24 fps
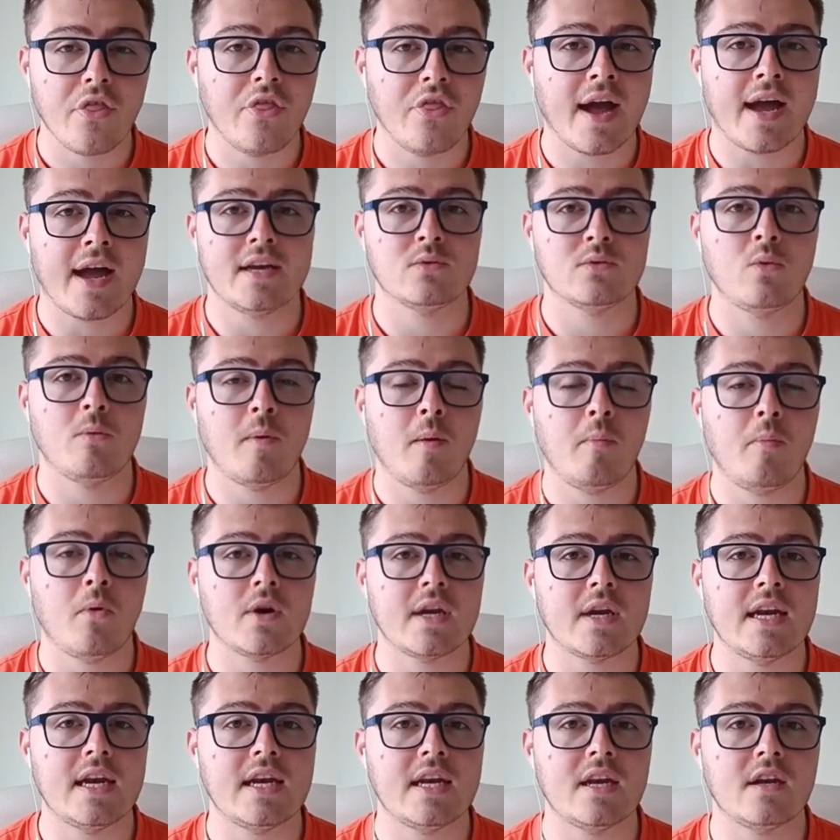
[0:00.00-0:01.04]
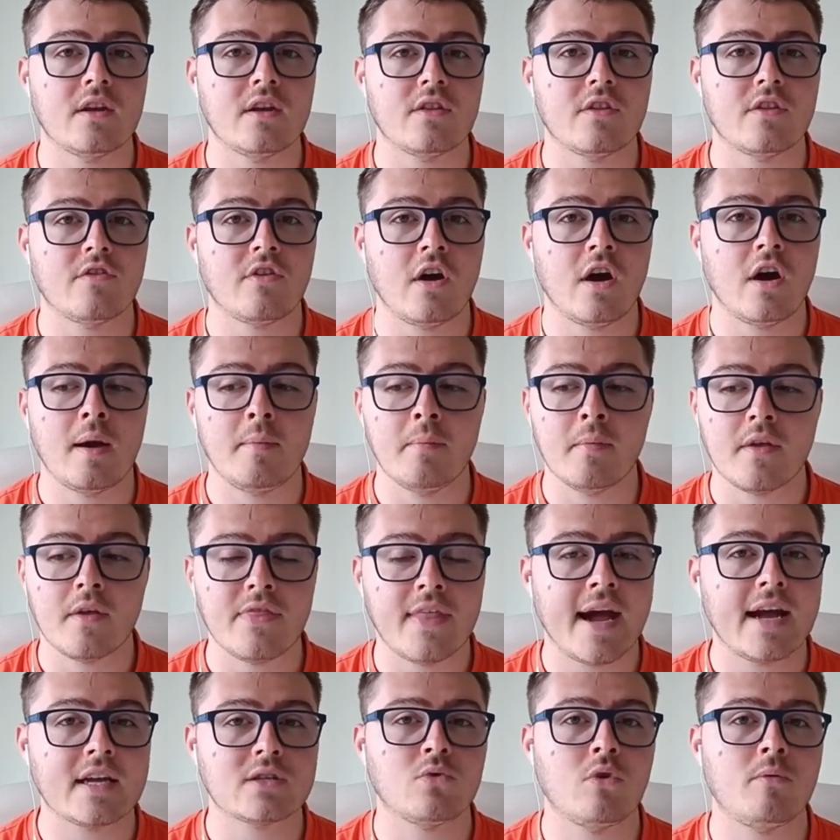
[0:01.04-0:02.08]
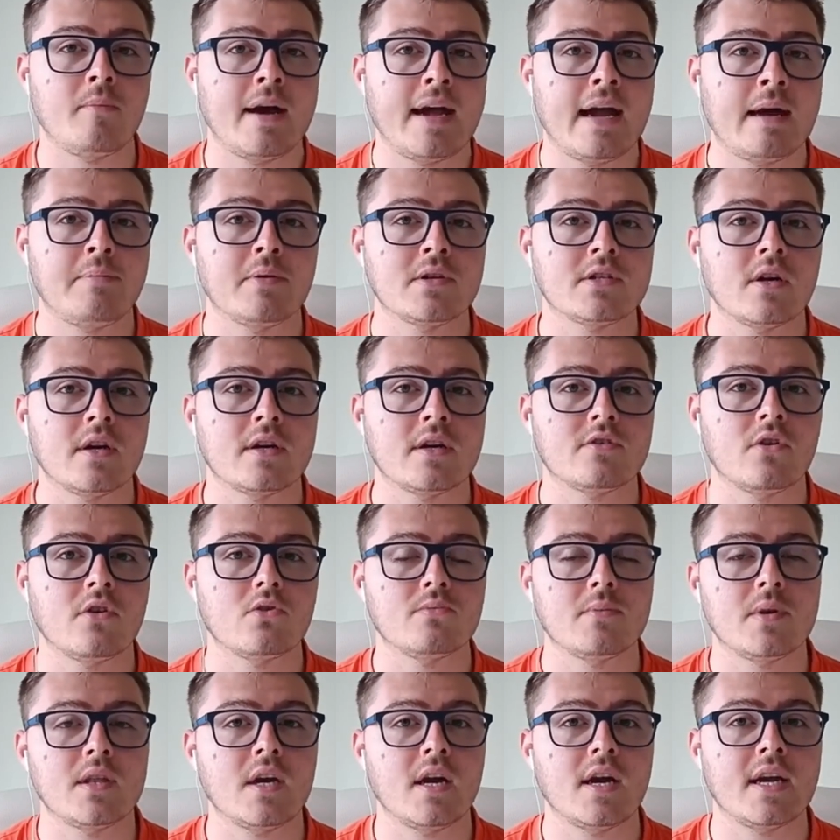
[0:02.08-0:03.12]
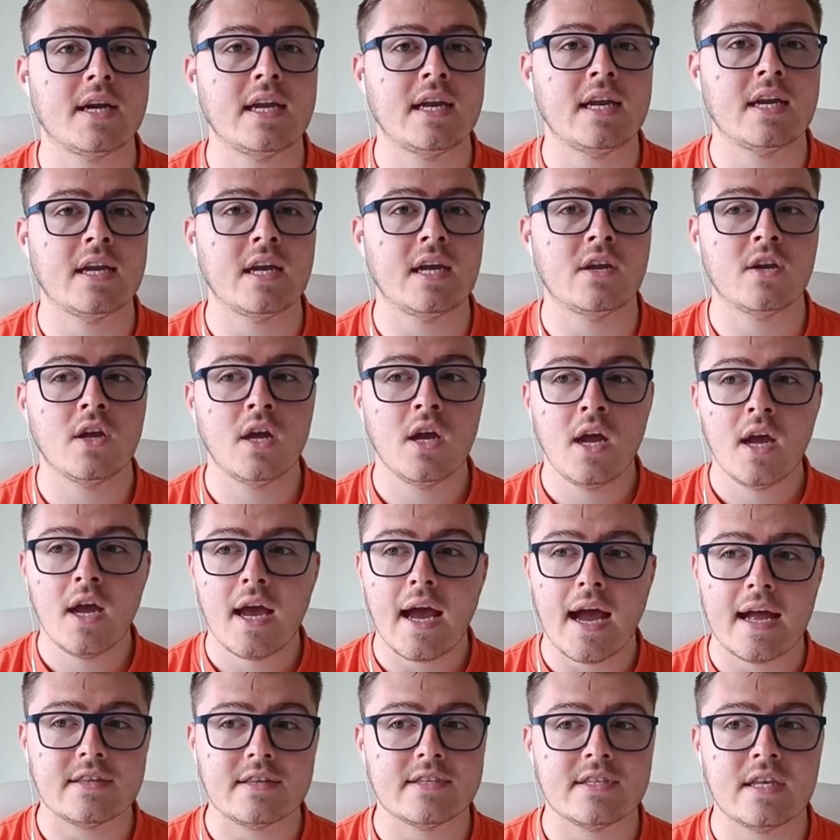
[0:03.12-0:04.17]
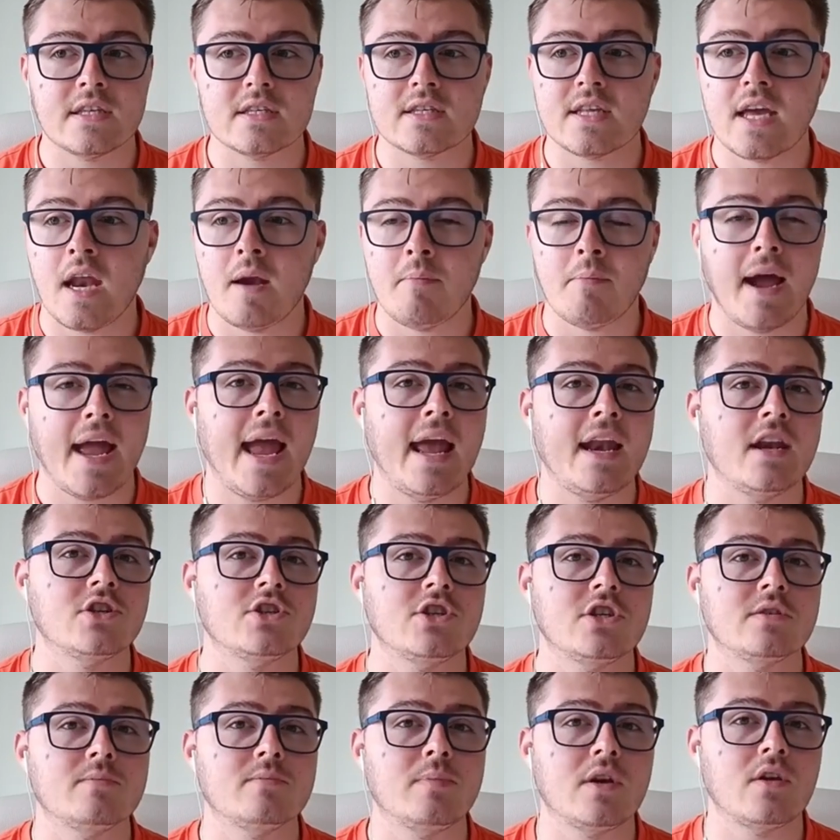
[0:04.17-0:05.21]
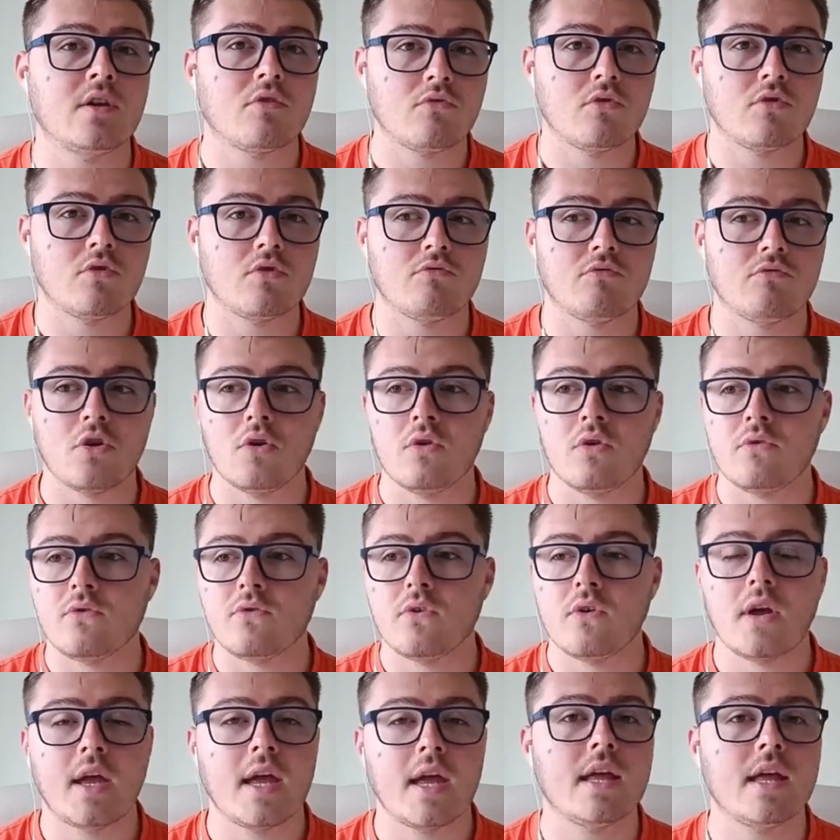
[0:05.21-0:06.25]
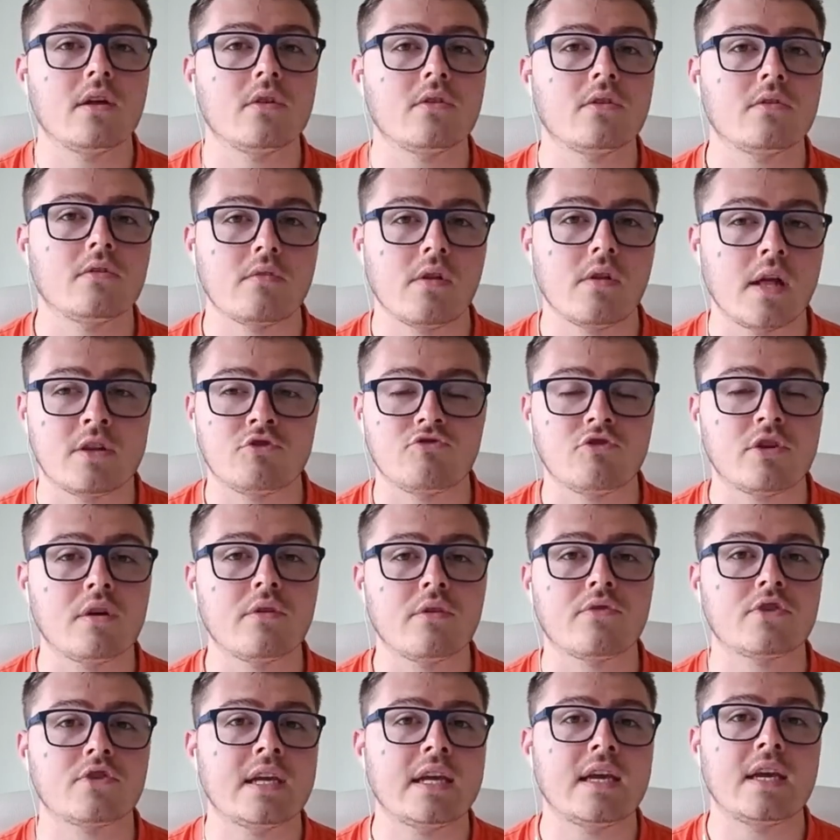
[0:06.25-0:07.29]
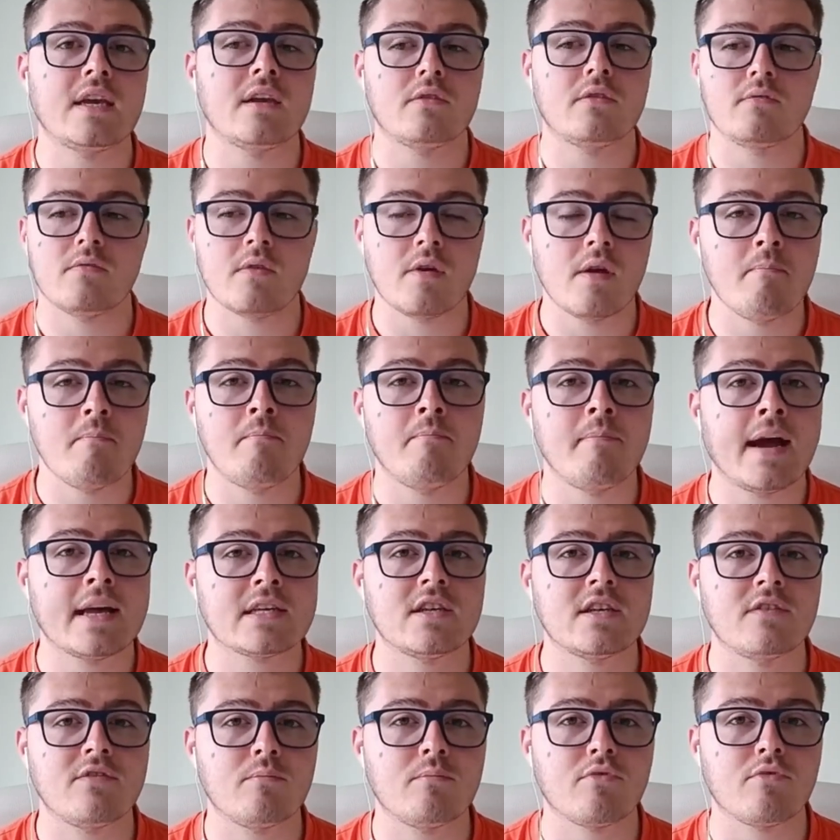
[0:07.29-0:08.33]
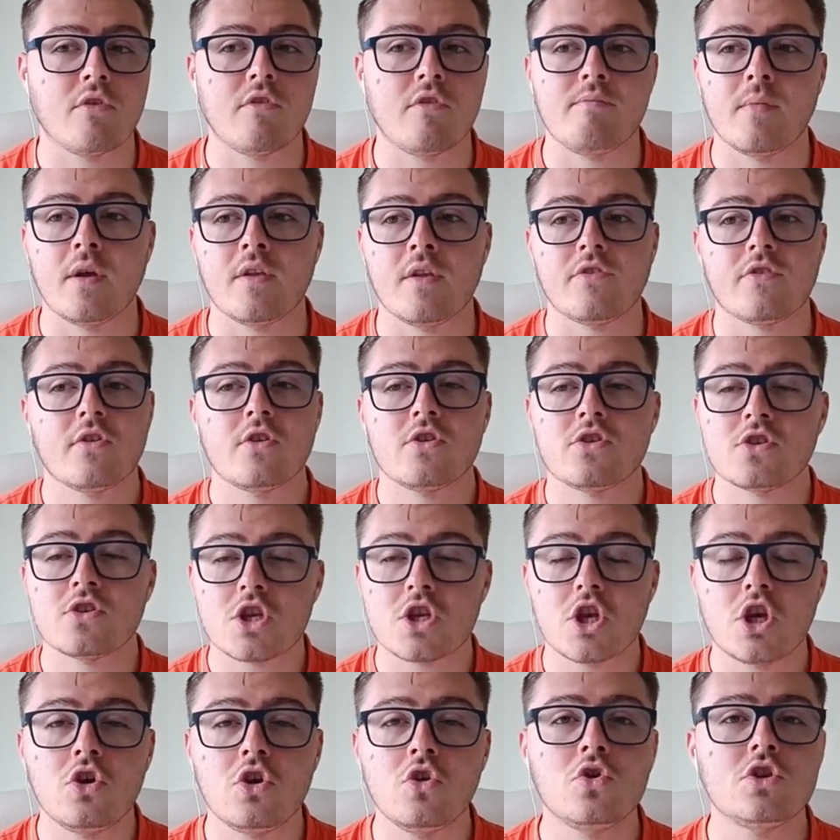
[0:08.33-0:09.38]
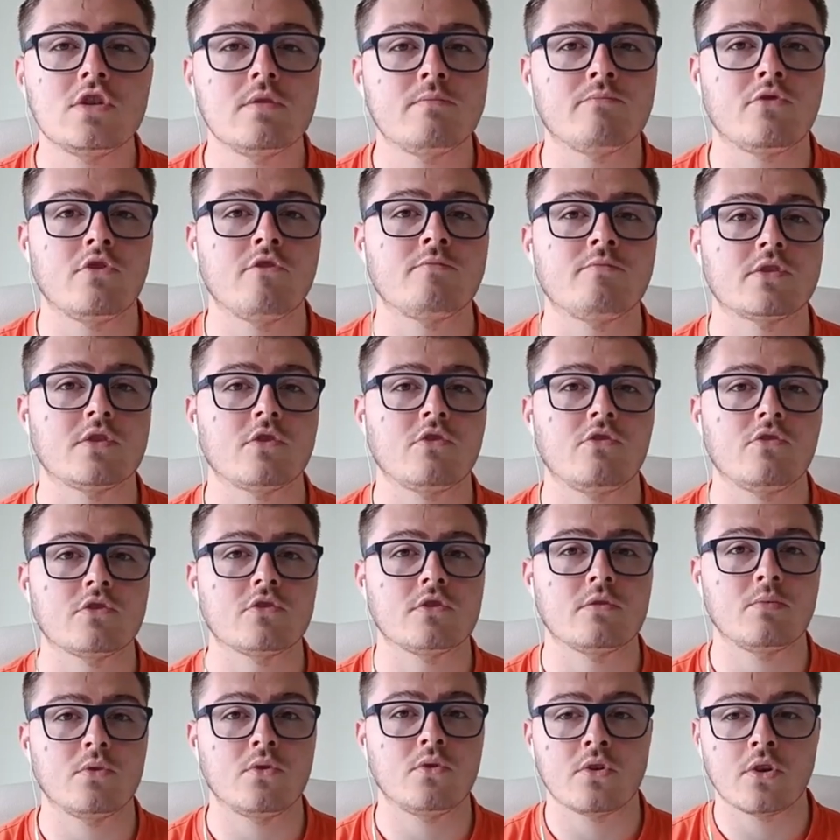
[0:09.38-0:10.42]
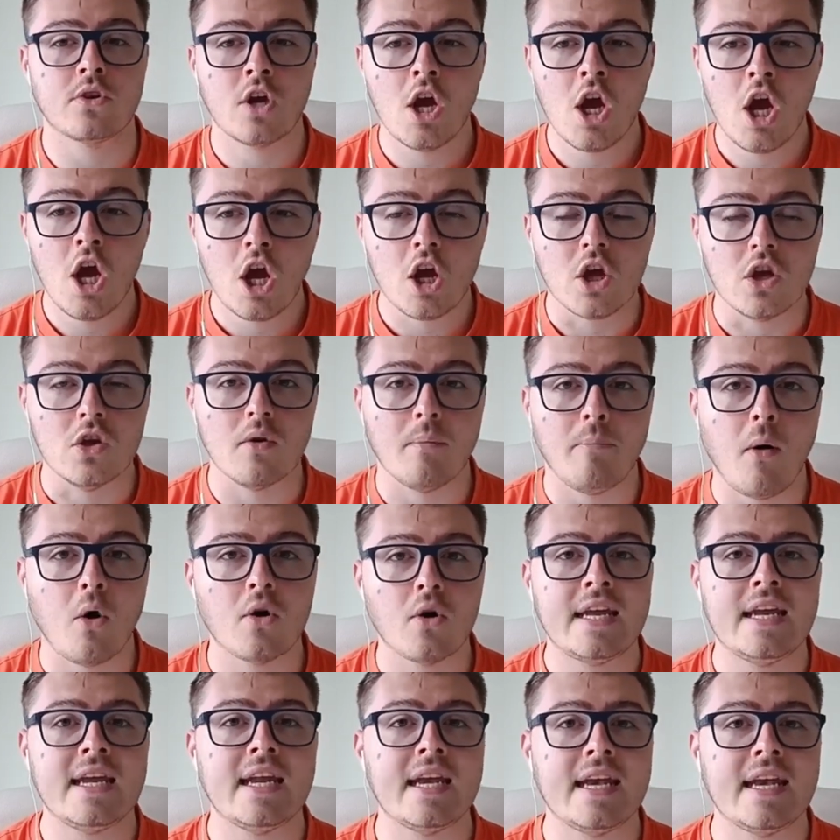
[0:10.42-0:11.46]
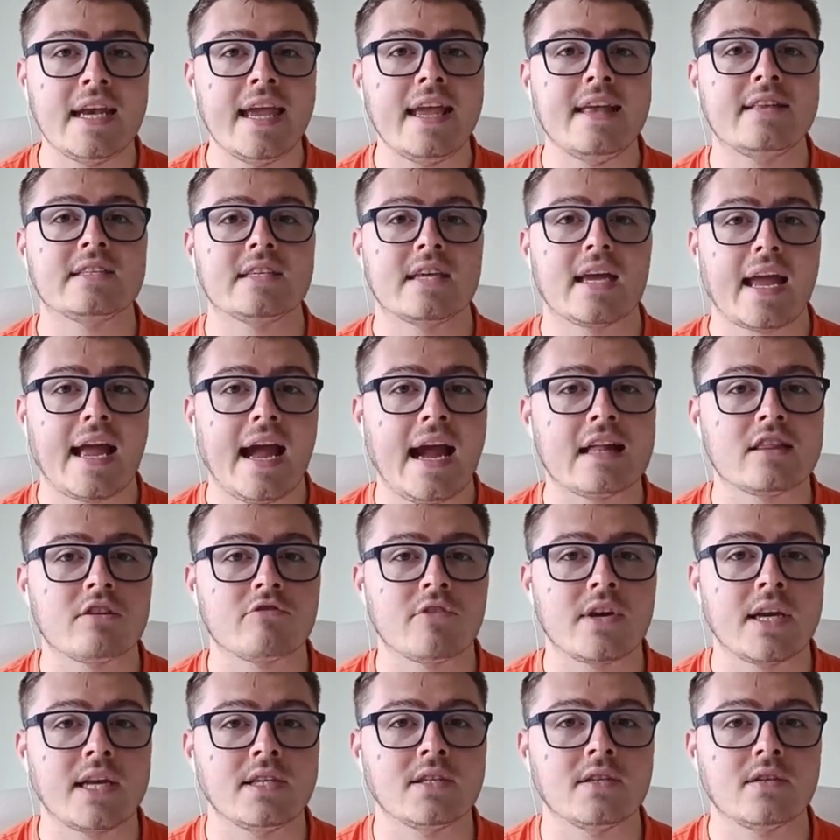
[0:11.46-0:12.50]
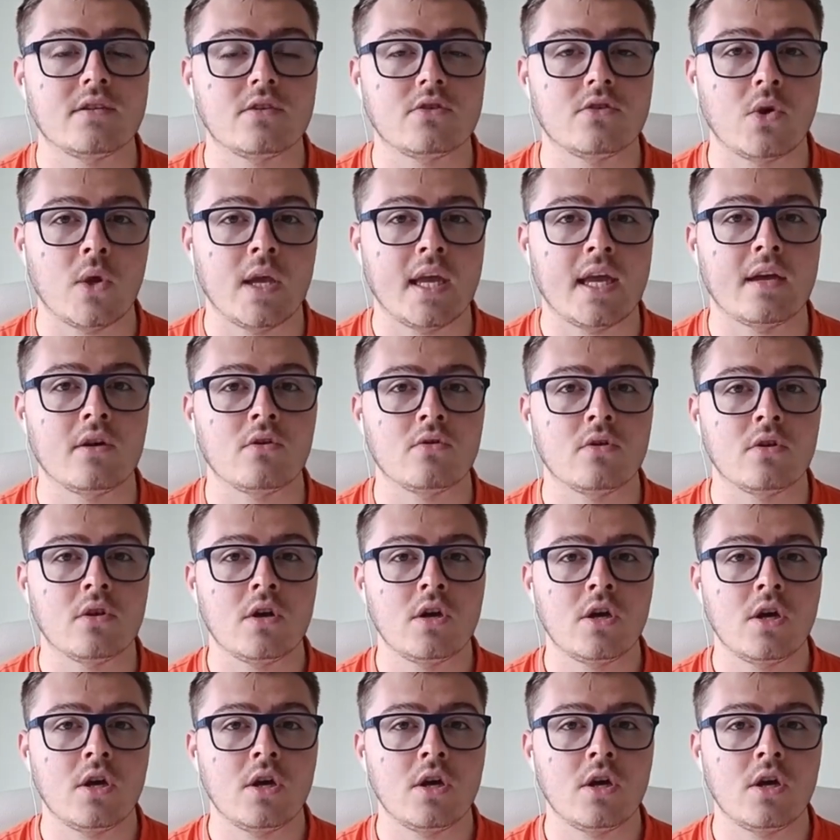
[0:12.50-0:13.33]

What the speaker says: That is what my body needed at the time. That's what my appetite told me that I needed. And since then, my energy's been through the roof. Heal, adrenal fatigue, massive improvements, just huge improvements across the board. Your body needs calories to heal.